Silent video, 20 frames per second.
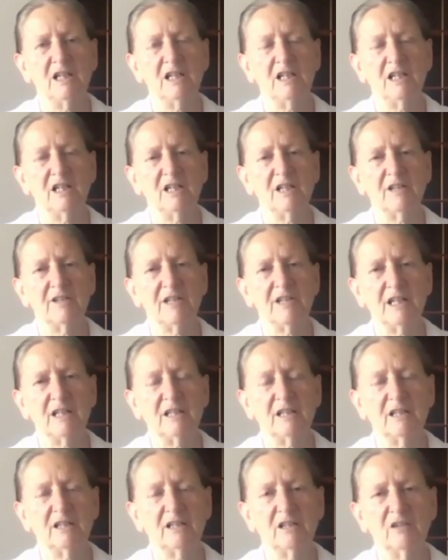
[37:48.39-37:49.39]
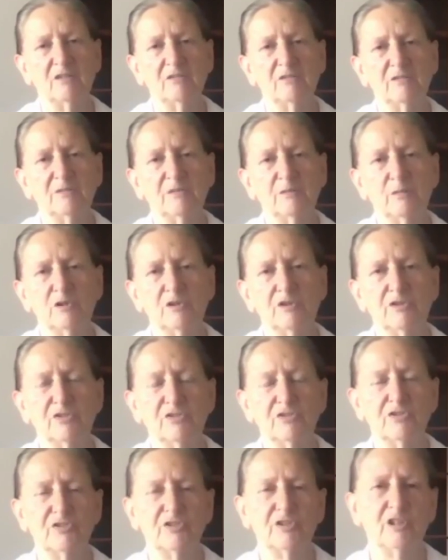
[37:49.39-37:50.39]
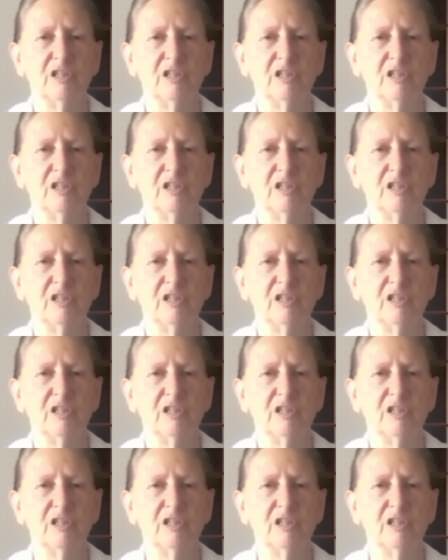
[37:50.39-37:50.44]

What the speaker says: that love was